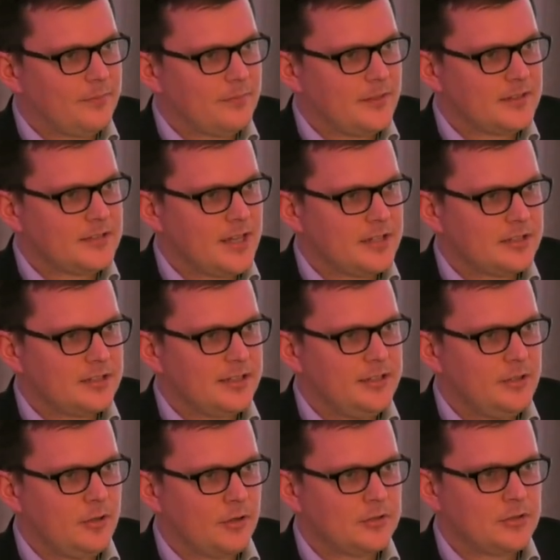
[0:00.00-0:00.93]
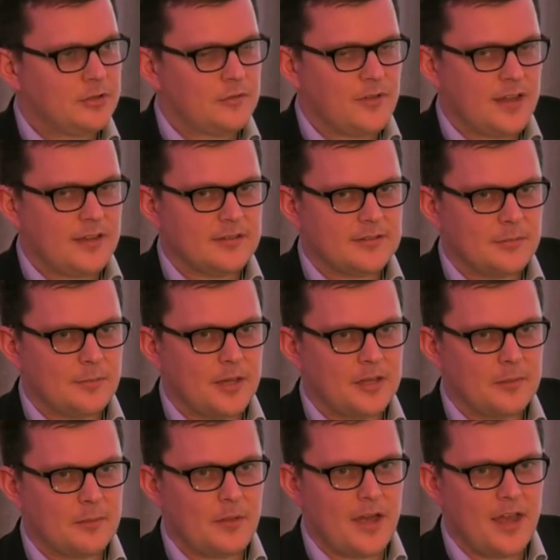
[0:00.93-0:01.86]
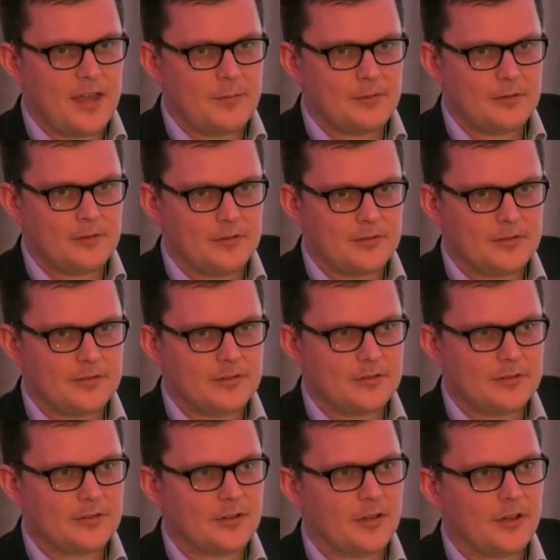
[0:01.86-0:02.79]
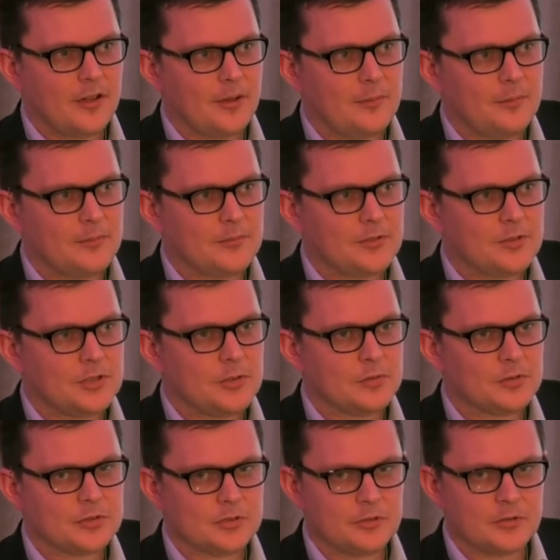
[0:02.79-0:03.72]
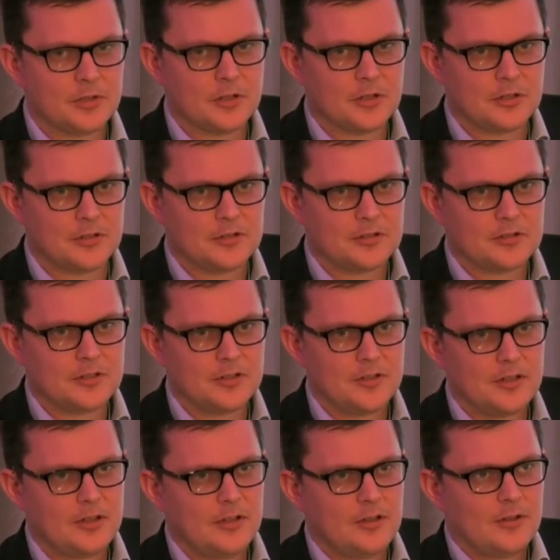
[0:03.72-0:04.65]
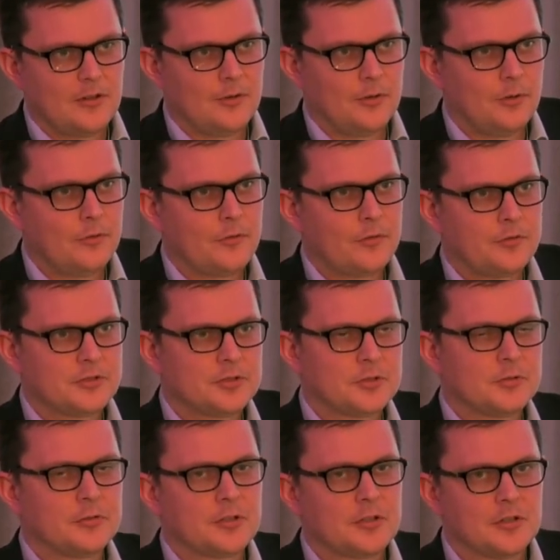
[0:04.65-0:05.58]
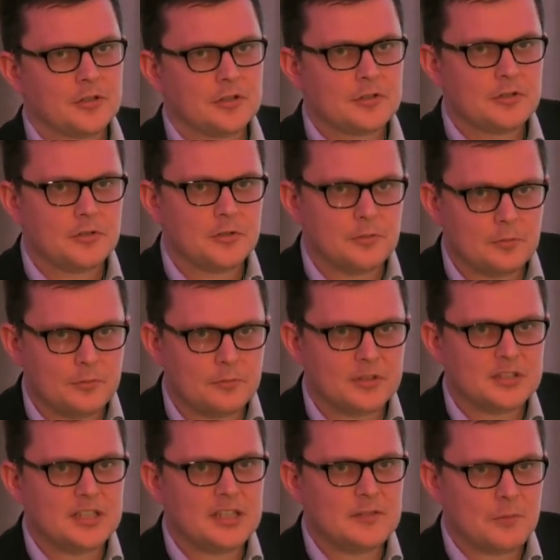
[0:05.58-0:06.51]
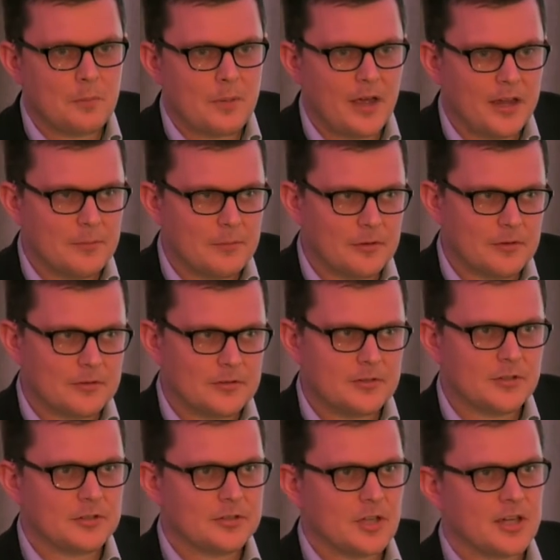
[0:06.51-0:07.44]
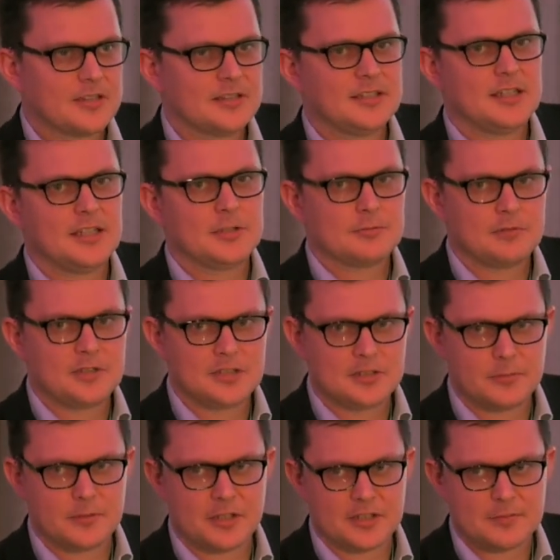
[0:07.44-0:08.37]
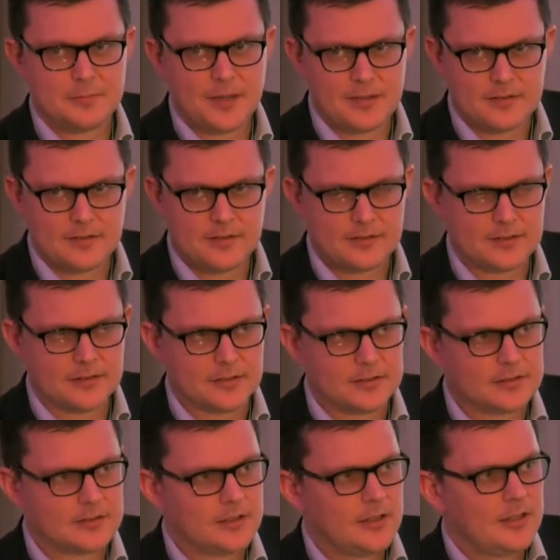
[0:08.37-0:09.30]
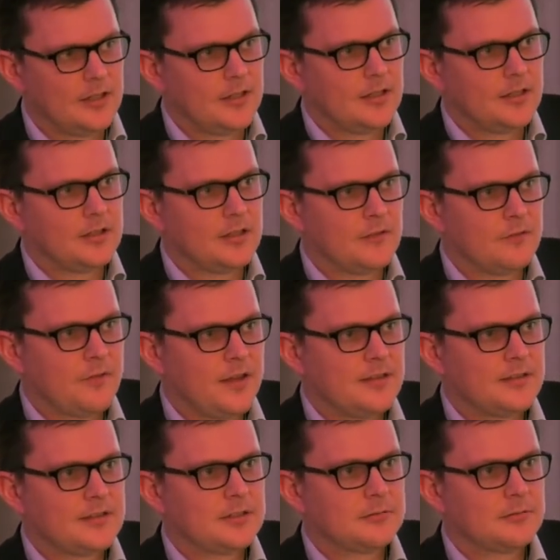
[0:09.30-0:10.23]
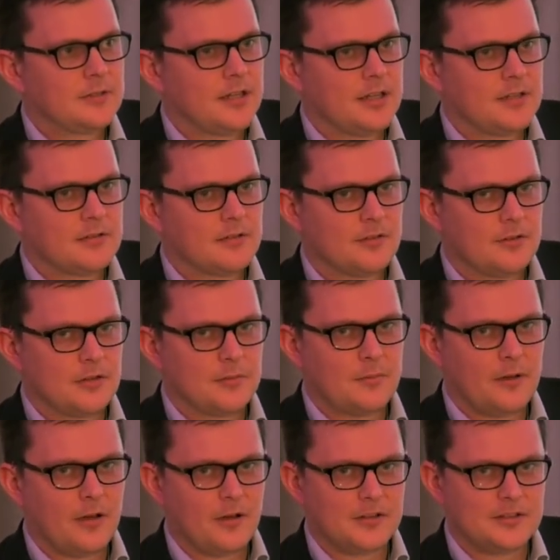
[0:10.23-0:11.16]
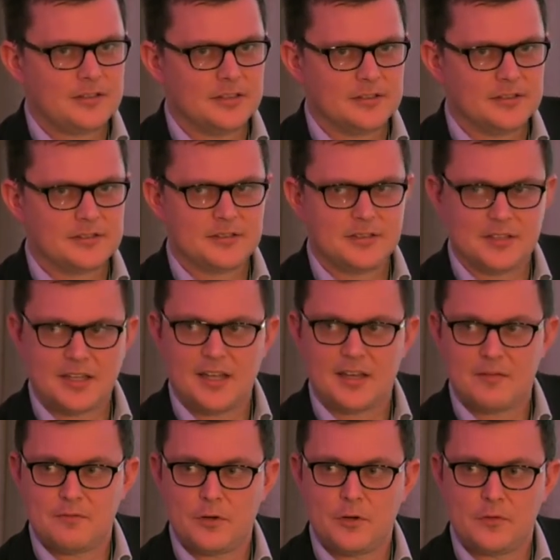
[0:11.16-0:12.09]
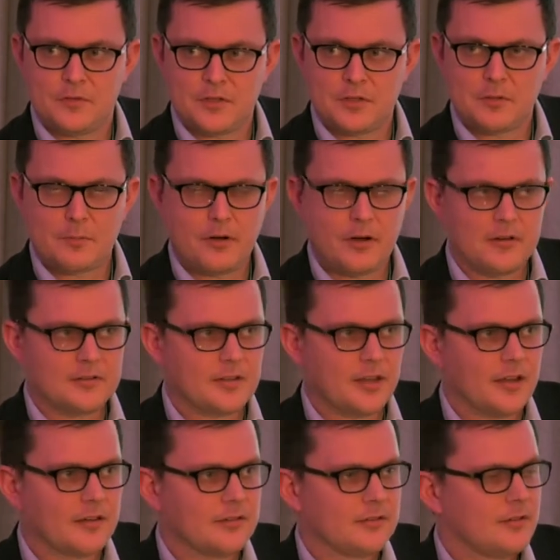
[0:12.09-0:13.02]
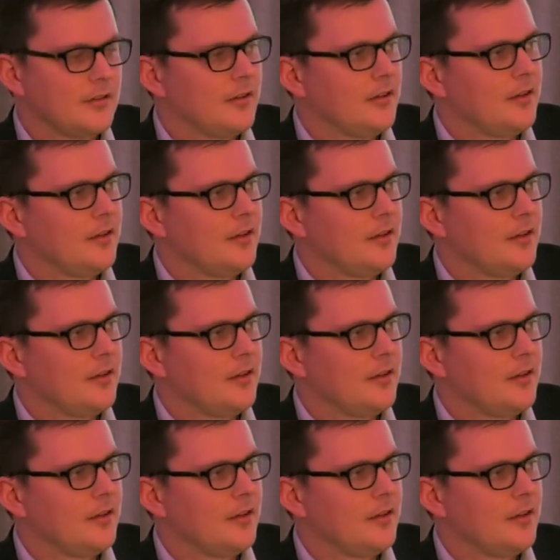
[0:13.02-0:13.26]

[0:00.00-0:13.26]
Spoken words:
It's actually not an offence to make a payment to a surrogate, or for a surrogate to receive a payment that exceeds reasonable expenses. The offences relate to third parties that get involved in the process.